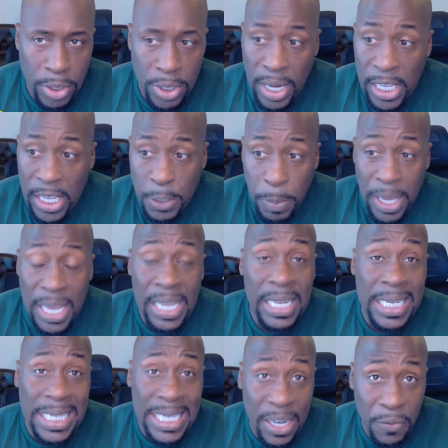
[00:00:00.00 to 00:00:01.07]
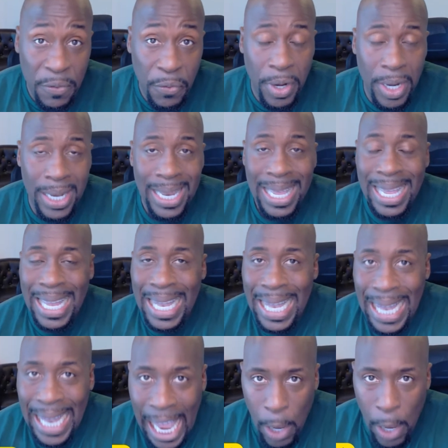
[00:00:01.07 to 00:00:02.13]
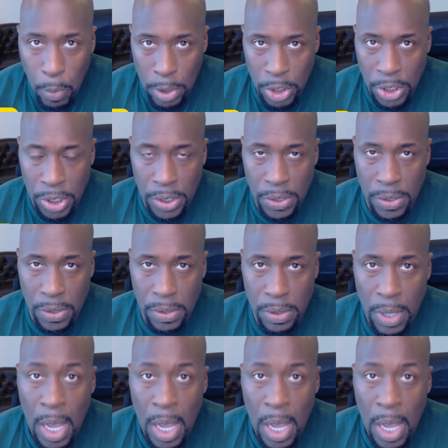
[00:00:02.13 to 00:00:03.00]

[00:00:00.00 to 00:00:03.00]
and they speak different languages.